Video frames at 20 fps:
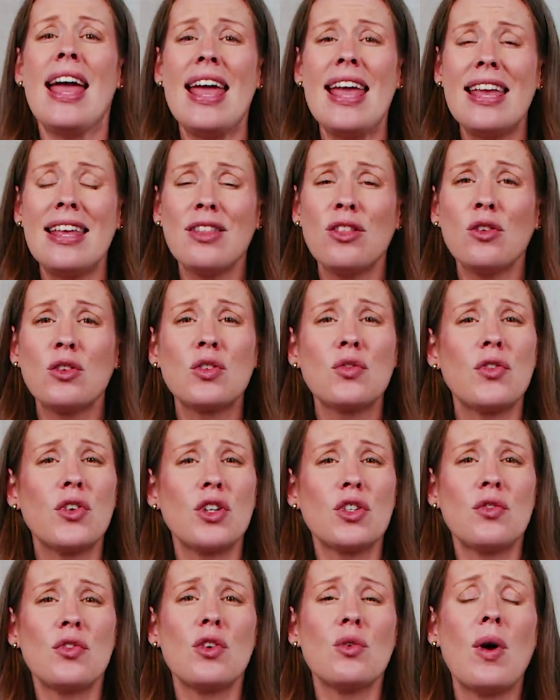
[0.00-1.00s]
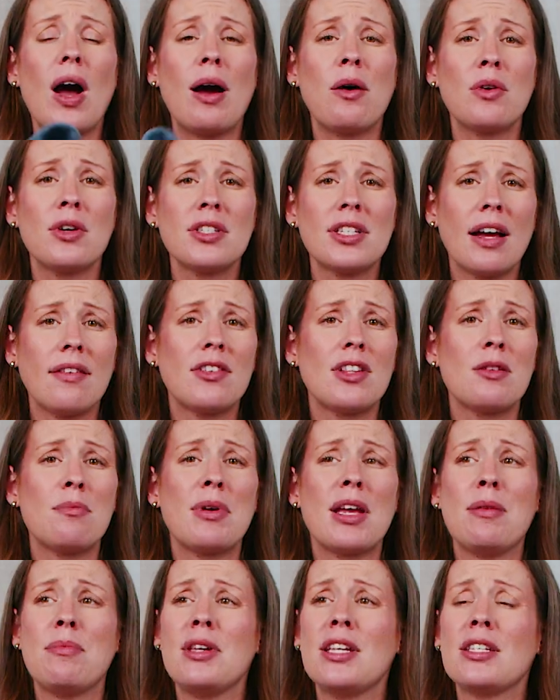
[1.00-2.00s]
In those first few hours after the
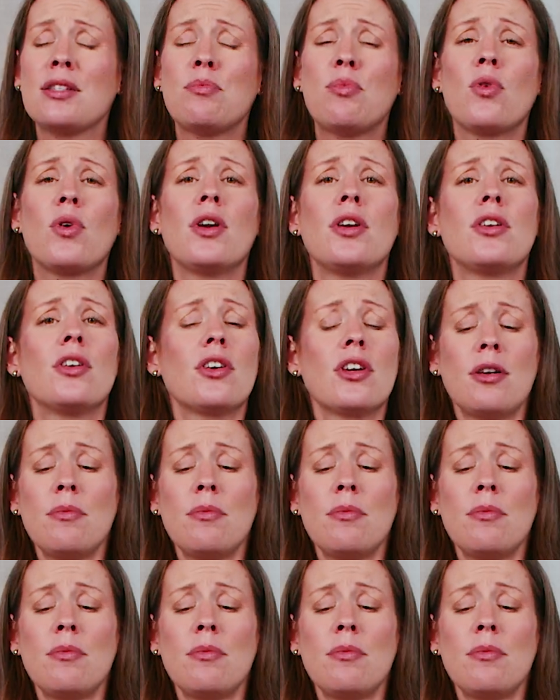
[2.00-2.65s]
baby is born,